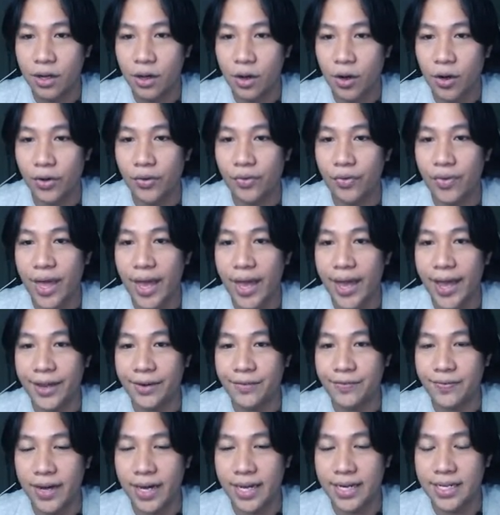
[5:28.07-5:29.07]
on the
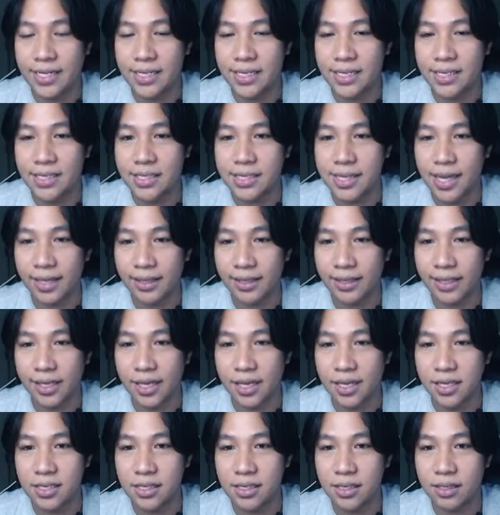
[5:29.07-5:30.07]
advanced
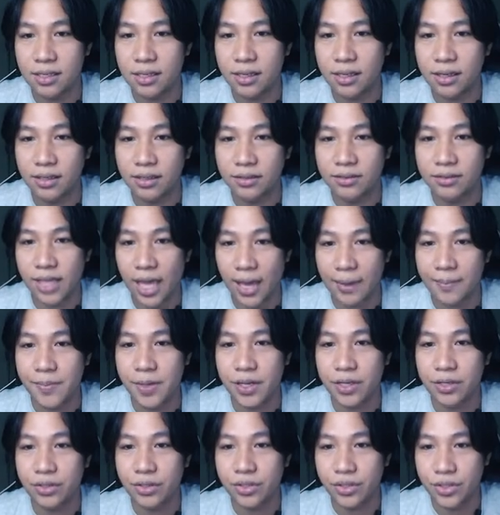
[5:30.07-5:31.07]
settings tab.
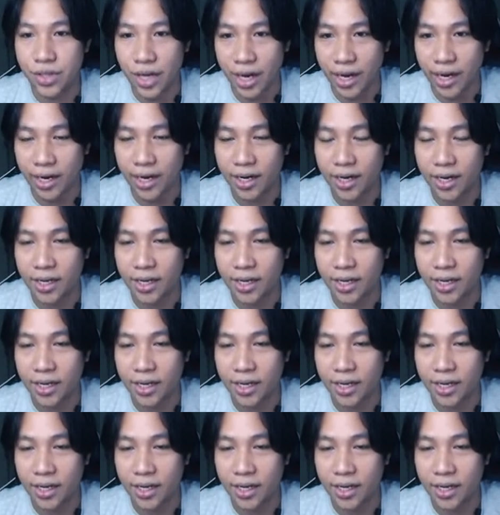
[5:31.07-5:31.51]
Check.